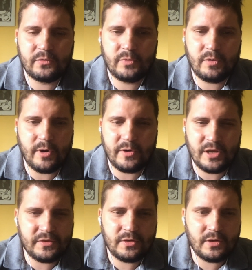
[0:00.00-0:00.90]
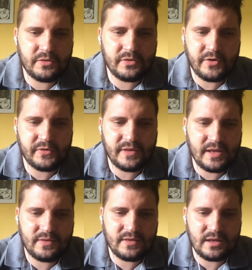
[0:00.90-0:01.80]
We were not
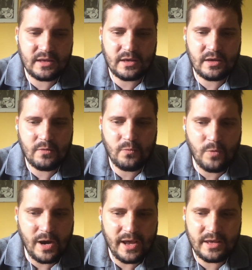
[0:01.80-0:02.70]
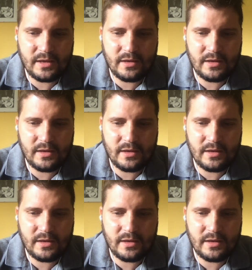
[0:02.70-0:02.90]
understanding why